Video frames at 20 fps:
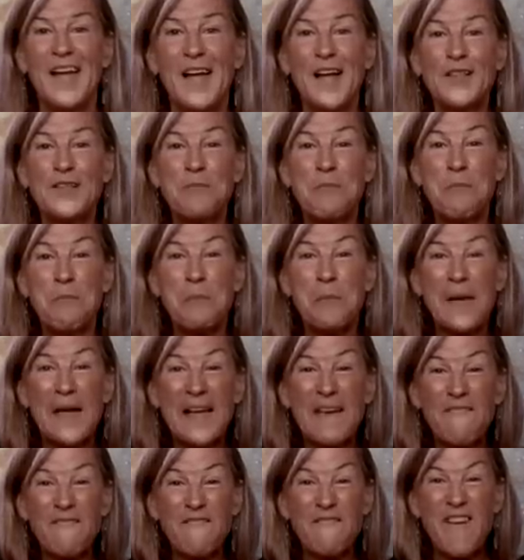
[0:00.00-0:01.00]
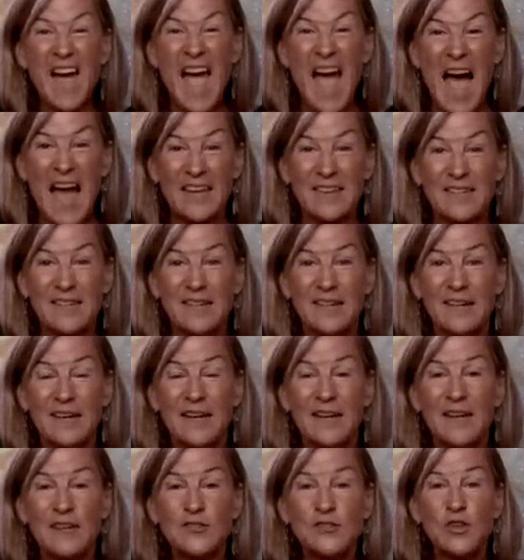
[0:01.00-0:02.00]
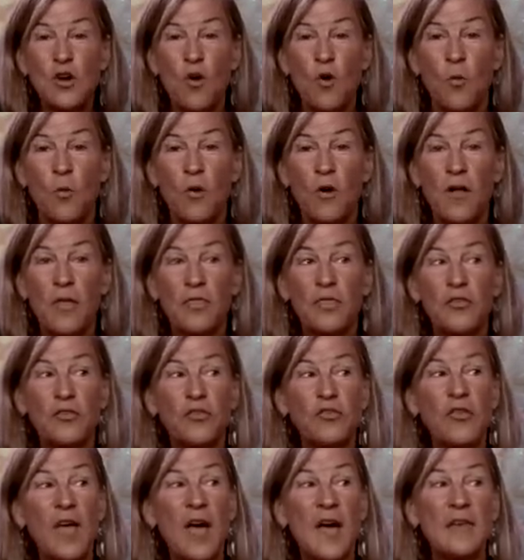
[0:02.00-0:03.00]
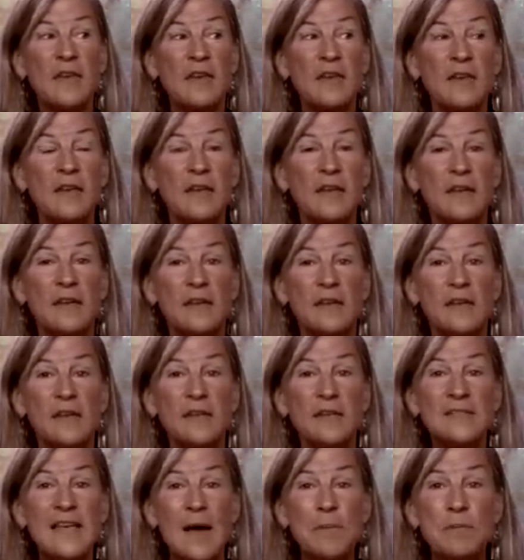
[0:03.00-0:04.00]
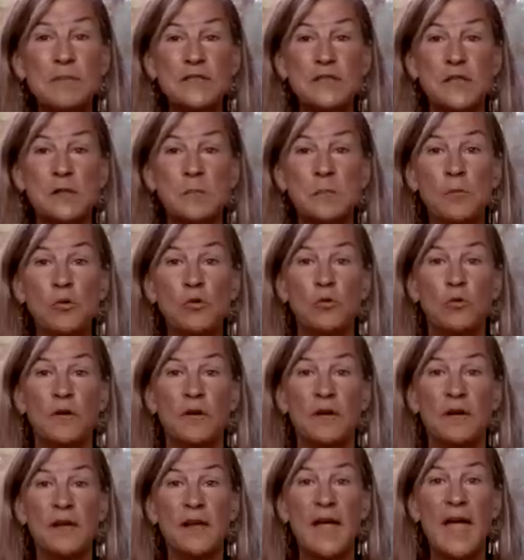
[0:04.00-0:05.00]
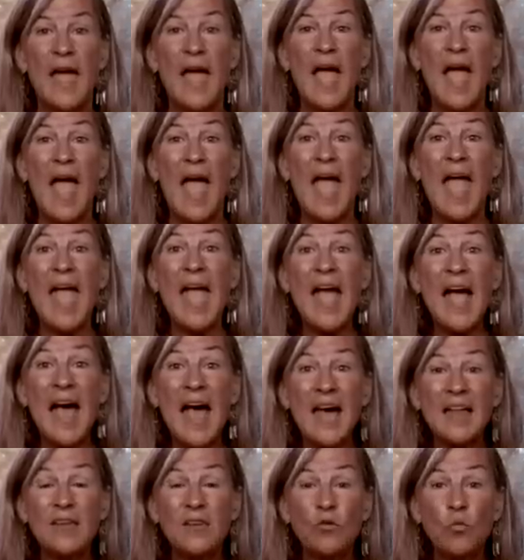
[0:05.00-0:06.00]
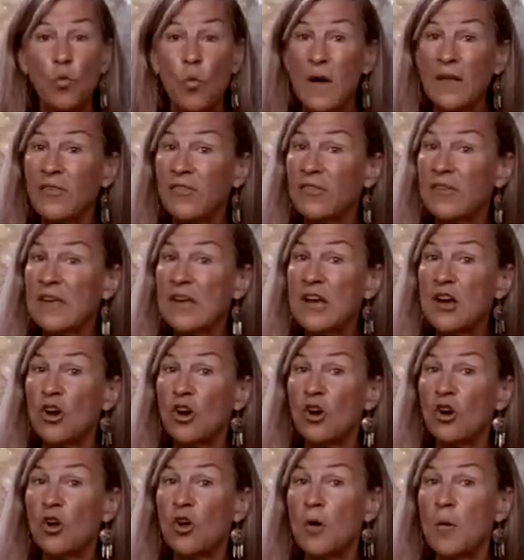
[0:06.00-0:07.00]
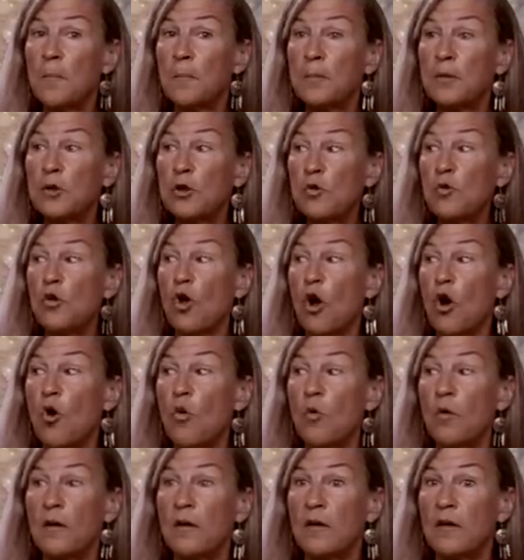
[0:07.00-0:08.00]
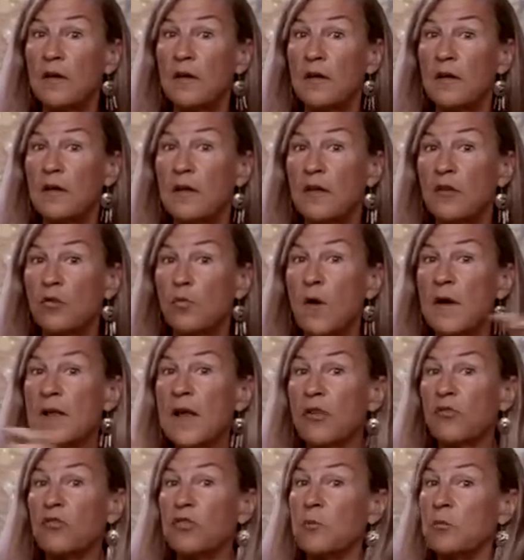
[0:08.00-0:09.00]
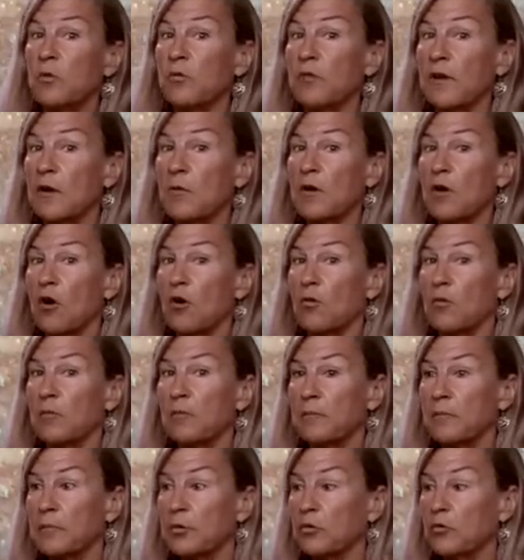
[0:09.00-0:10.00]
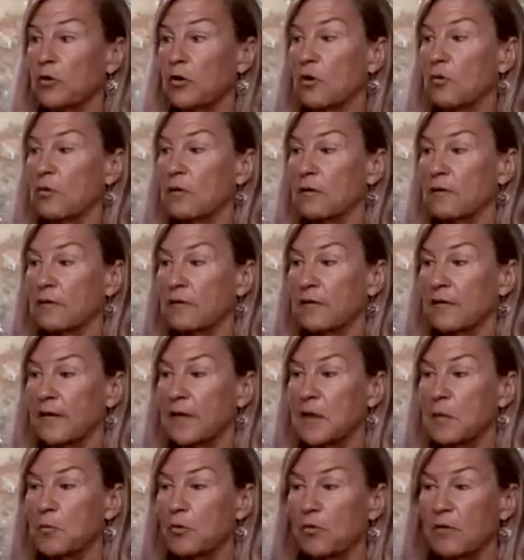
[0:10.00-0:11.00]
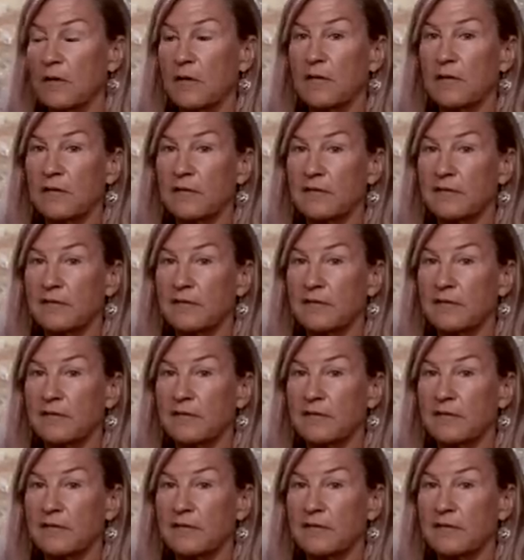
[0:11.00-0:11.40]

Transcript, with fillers: It's big and fat. So the sun is opposite the moon. And once a year, Pluto is right next to the moon. Here we go. Pluto and the moon.